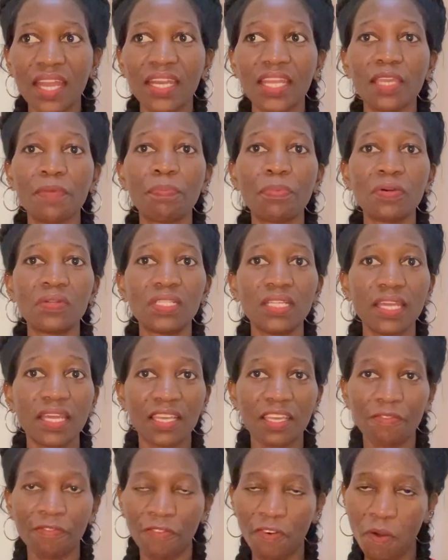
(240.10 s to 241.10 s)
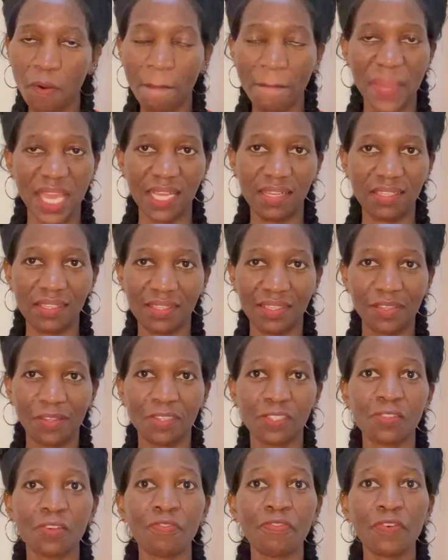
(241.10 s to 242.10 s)
they put like 4 beds.
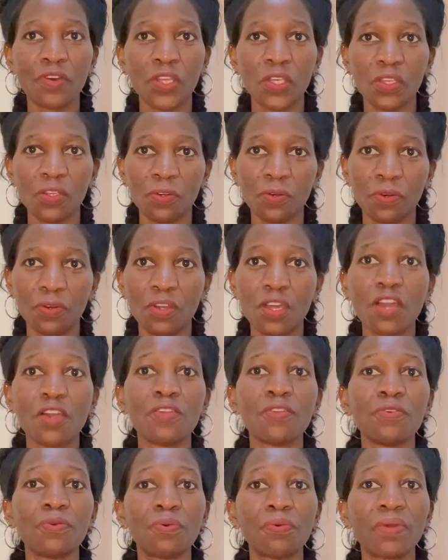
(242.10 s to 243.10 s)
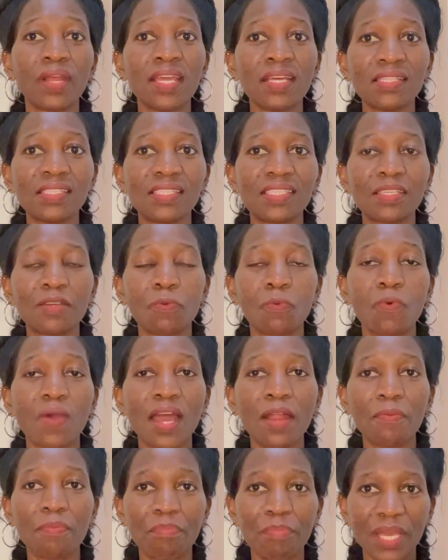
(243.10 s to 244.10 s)
So for you, you rent
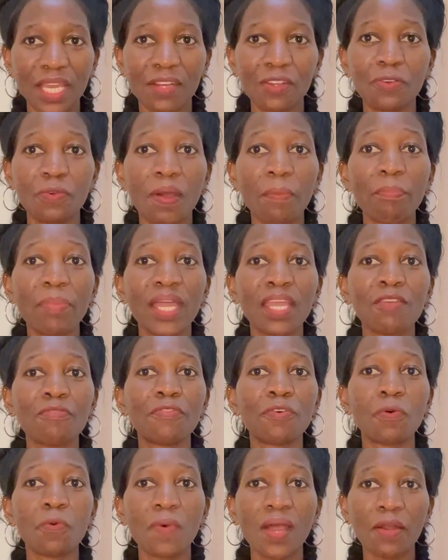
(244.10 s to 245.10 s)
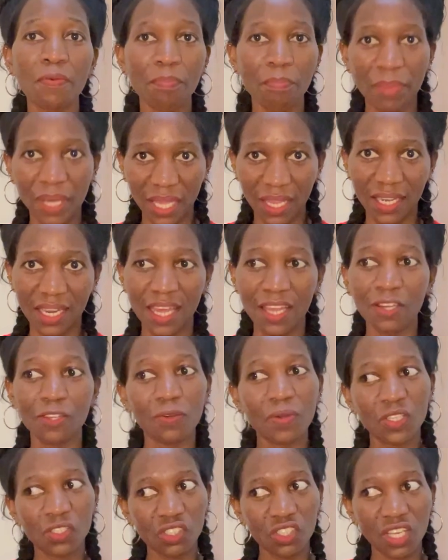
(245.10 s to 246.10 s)
1 bed. You are paying for 1 bed and
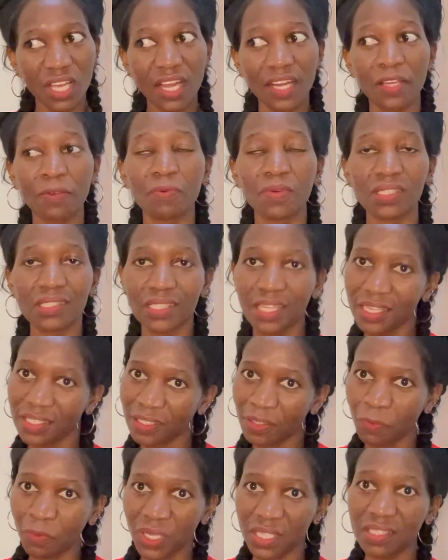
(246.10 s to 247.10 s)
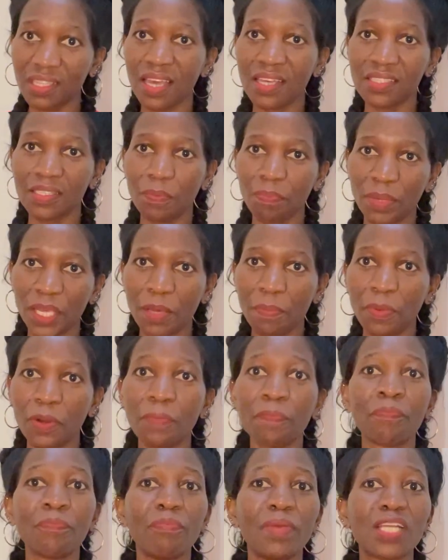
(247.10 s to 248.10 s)
you are sharing with other
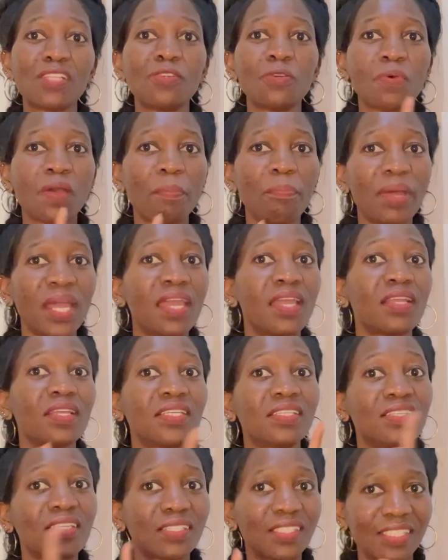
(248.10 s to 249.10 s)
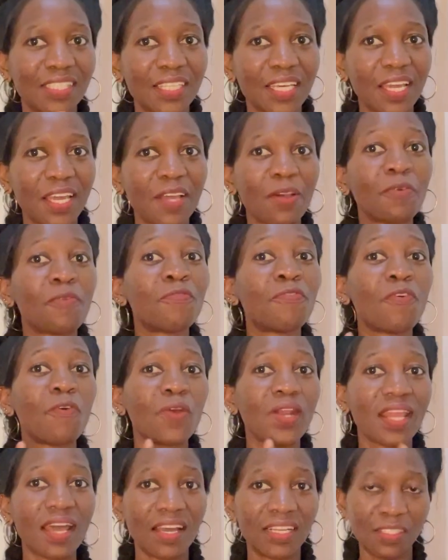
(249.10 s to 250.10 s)
people, but you are paying just for
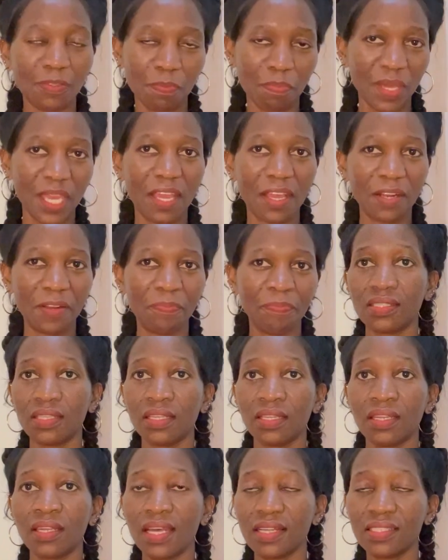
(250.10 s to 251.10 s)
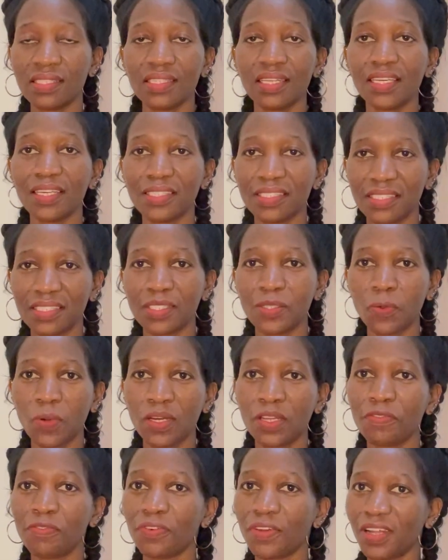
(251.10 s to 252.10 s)
that bed. That's the easiest one
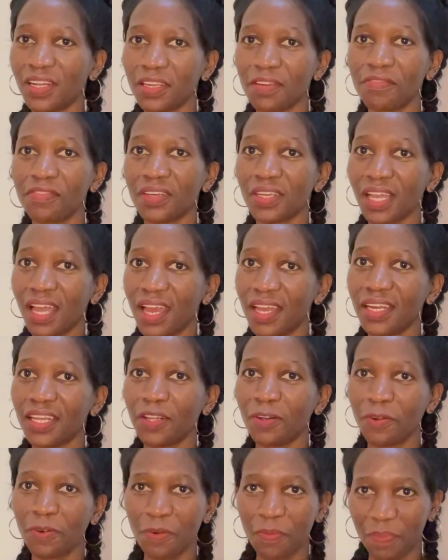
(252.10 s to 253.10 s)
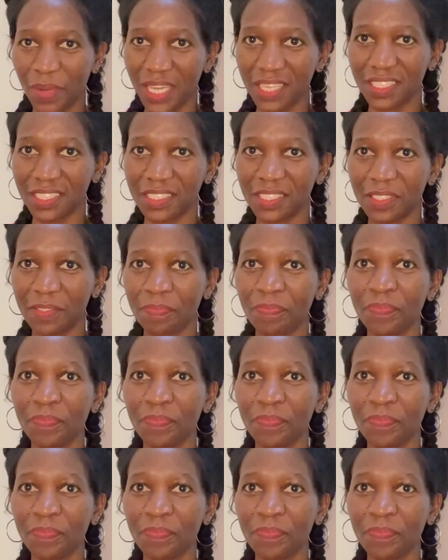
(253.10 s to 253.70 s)
if you are living under low budget,